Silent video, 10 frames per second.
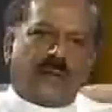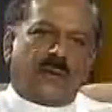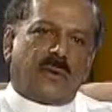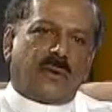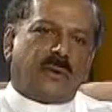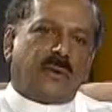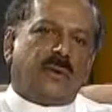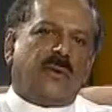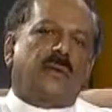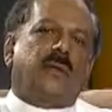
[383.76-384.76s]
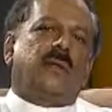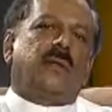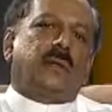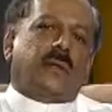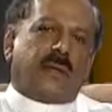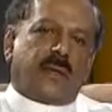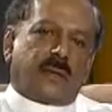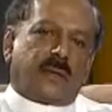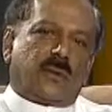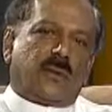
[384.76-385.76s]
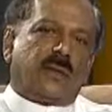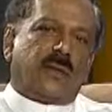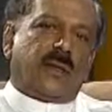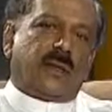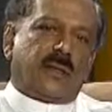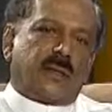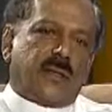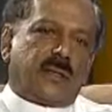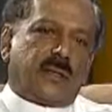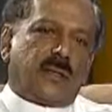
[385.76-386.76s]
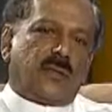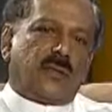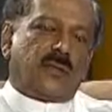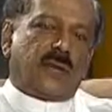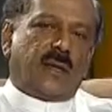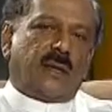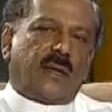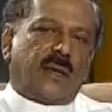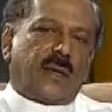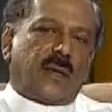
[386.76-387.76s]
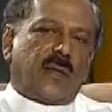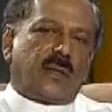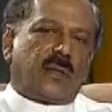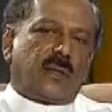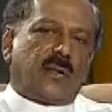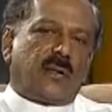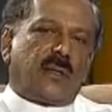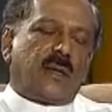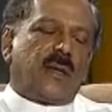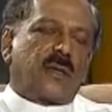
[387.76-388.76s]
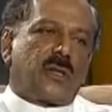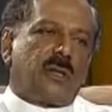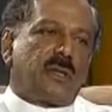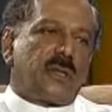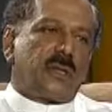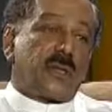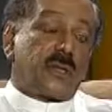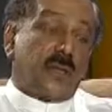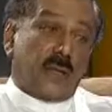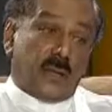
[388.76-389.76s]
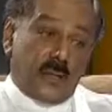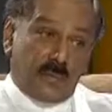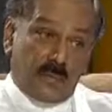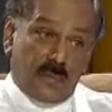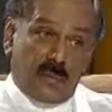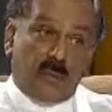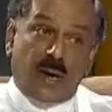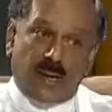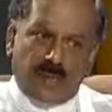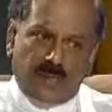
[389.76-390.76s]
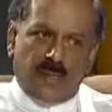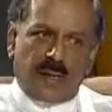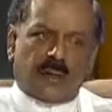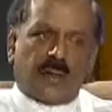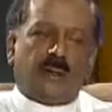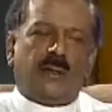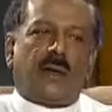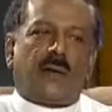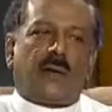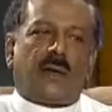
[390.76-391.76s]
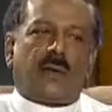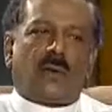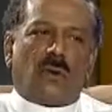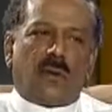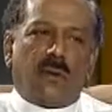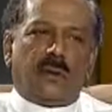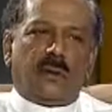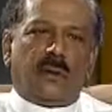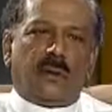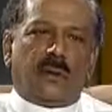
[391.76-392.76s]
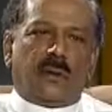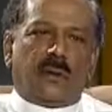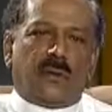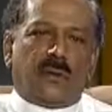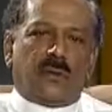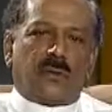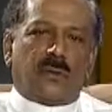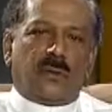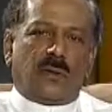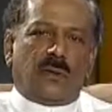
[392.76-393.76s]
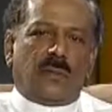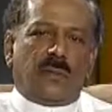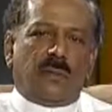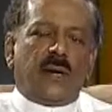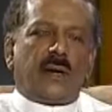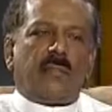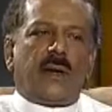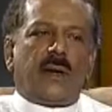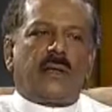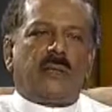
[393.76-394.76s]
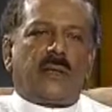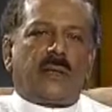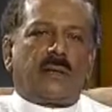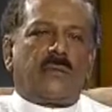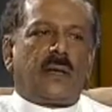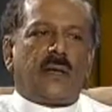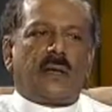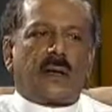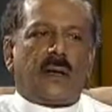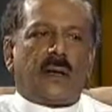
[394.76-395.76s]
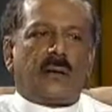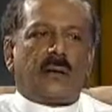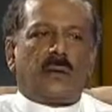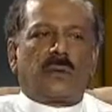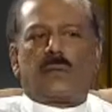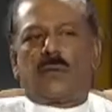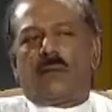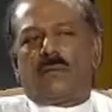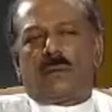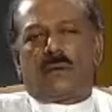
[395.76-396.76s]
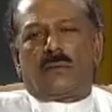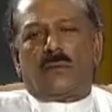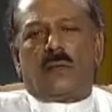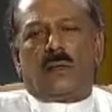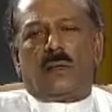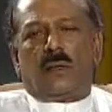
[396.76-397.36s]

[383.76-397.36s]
in order to get through the legislature would change the entire local government election process. There would be more participation at ward level and also better management, as we have declared. Local government will